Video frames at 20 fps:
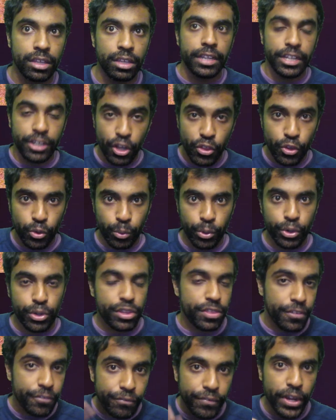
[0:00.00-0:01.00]
In other
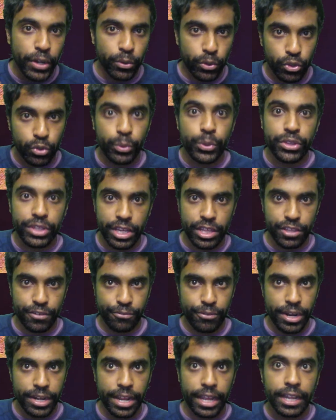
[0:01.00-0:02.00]
words, the pharaohs were
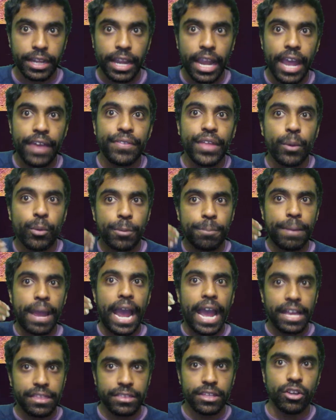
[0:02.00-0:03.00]
schizophrenic, and they were
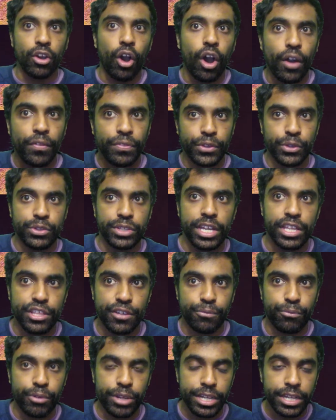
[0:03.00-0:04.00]
passing on their
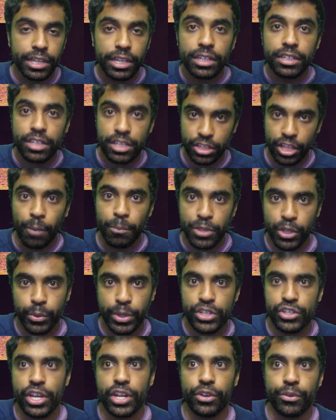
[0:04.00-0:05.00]
schizophrenia to
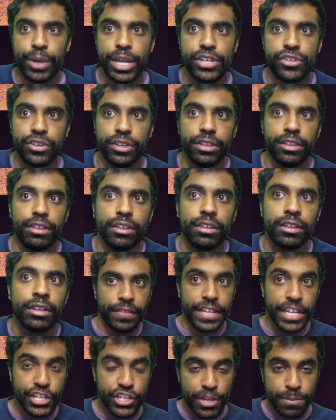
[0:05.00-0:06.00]
subsequent generations.
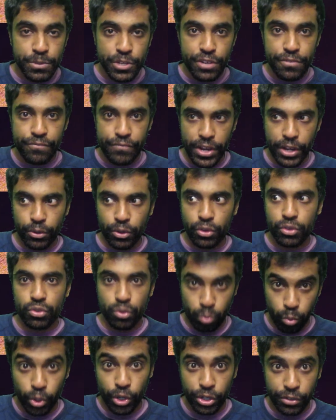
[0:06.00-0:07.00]
The Egyptian pharaohs
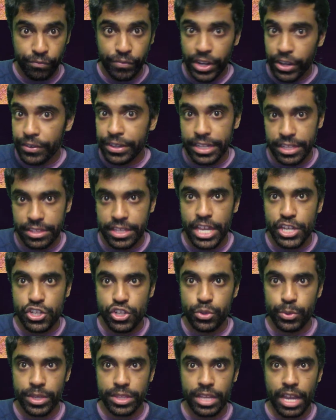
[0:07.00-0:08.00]
were very
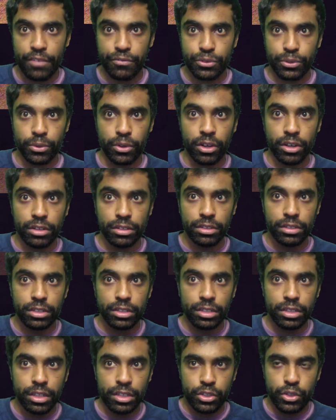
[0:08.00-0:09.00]
incestuous after all.
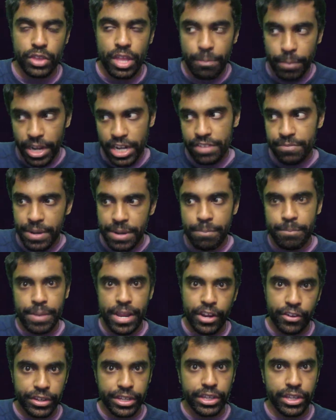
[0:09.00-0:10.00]
So they might have been
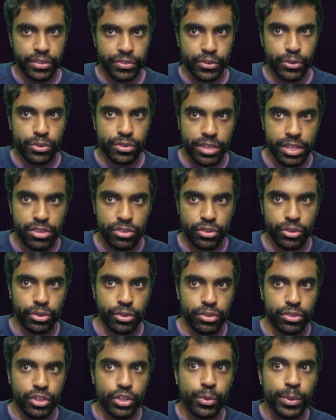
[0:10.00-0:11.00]
marrying their
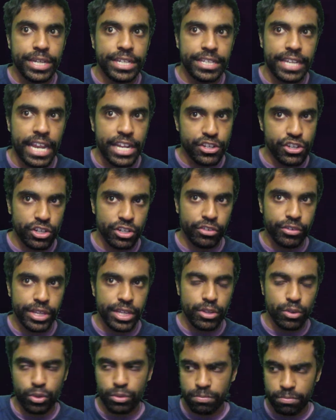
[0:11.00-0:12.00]
sisters to
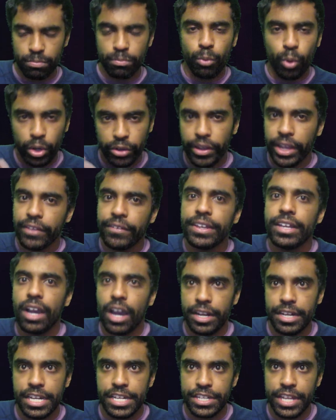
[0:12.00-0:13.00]
intentionally, or more likely
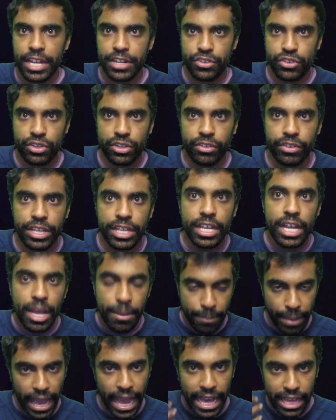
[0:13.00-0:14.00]
unintentionally,
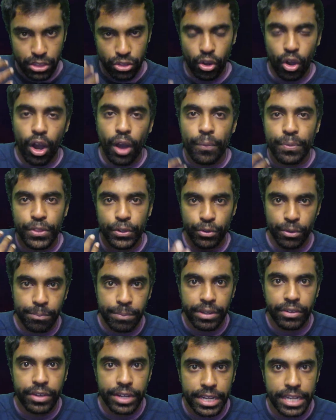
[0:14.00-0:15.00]
pass on their
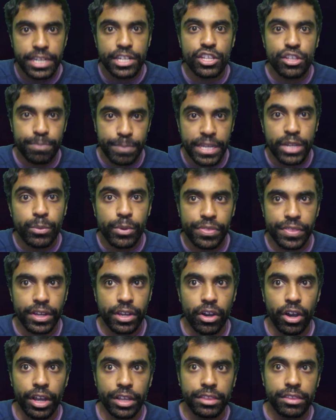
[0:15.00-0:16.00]
ability to speak with the
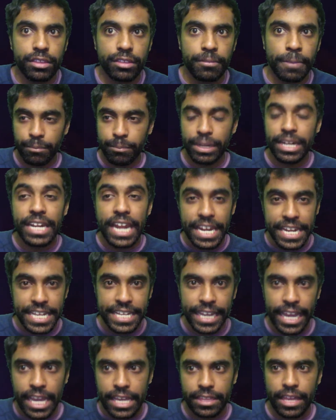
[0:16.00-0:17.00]
gods. But in any
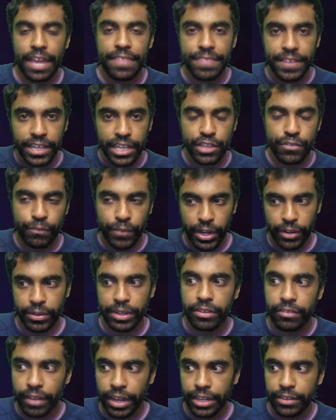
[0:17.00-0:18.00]
case, I think it's very
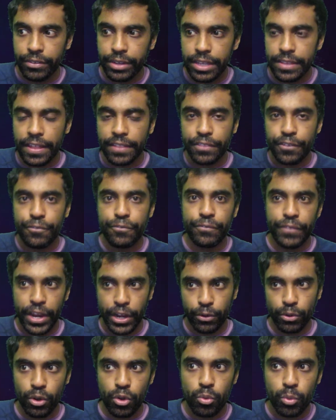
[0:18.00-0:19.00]
likely that the
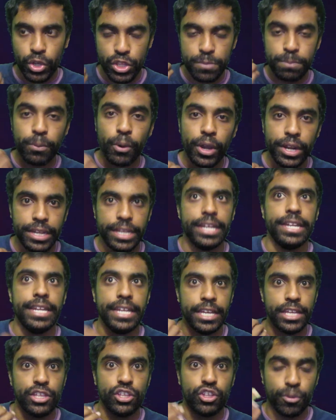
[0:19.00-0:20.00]
pharaoh was put in
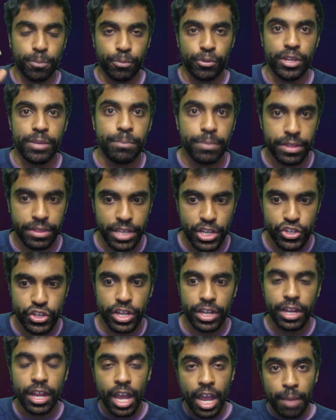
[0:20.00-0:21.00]
his supreme
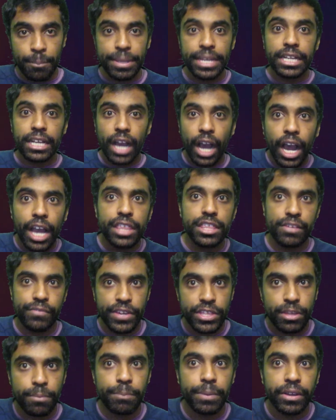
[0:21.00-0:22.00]
position because of
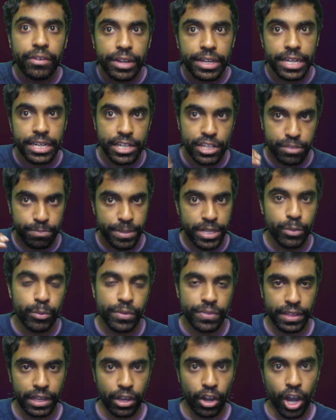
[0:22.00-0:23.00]
his ability to speak
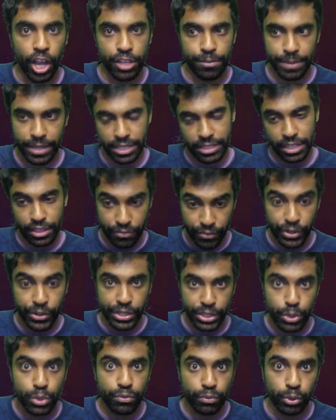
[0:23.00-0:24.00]
with the gods, because that's a
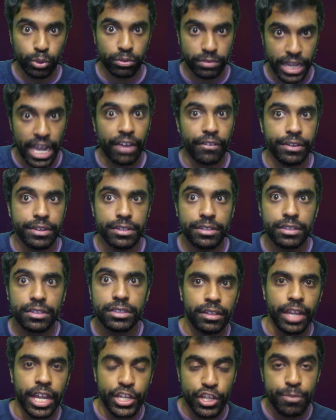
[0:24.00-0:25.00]
very useful talent.
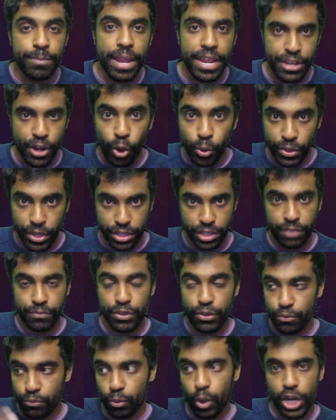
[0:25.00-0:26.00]
And you may know this if
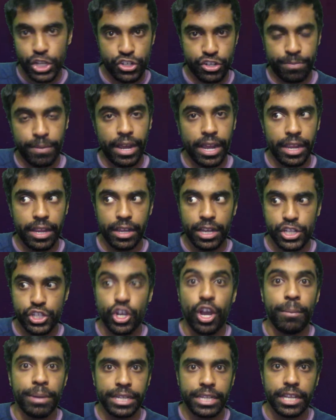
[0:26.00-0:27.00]
you've watched my
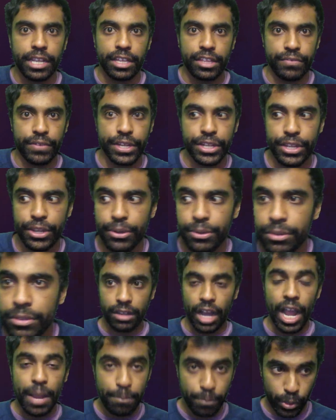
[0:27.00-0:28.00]
Shaman Kings video.
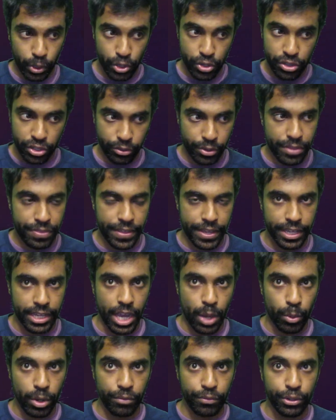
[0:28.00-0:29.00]
I personally think,
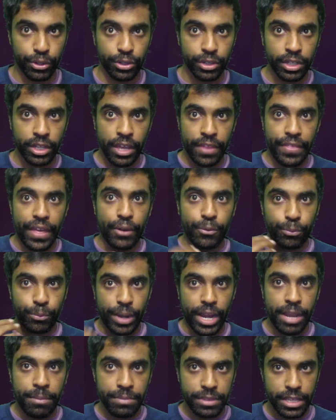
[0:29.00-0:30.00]
however, that
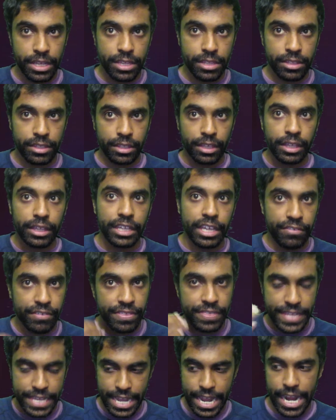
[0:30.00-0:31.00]
Ramses,
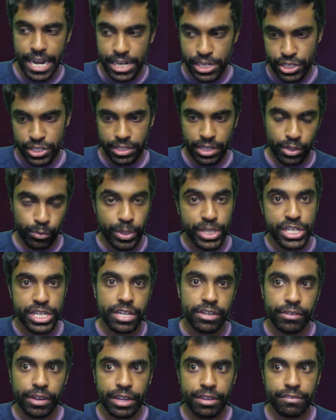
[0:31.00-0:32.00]
given the age in which
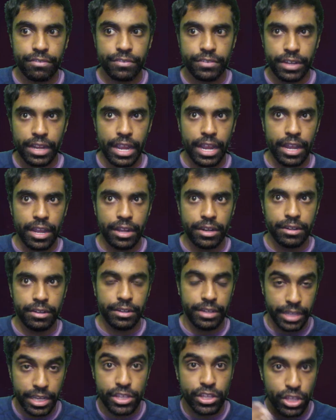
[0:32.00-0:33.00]
he lived and
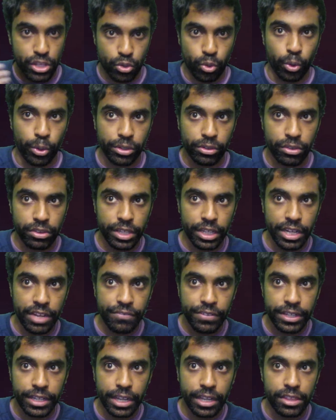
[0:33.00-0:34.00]
his historical
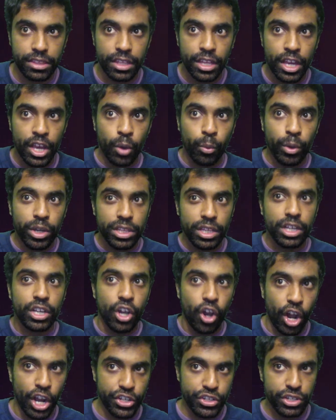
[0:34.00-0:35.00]
significance, was a
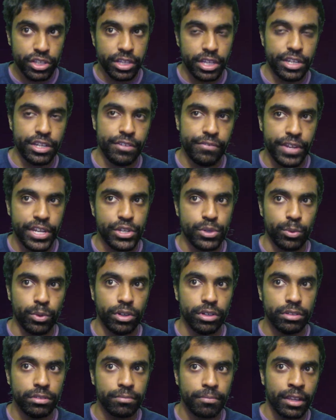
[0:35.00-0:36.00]
conscious
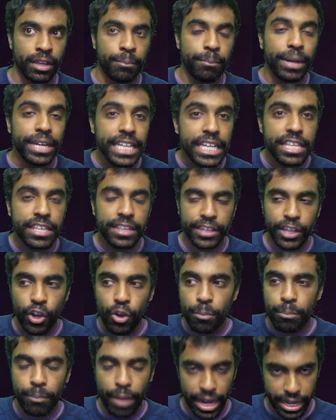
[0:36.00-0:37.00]
individual. but he
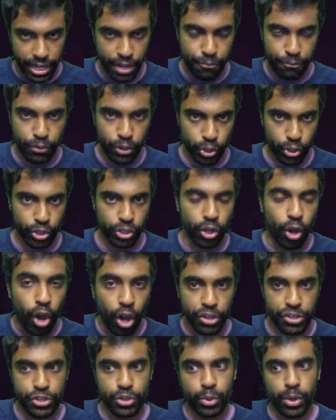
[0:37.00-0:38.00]
still might have heard
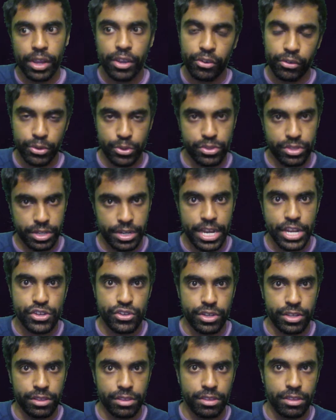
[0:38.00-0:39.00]
auditory
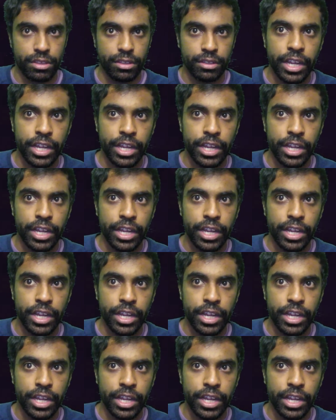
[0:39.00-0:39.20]
hallucinations.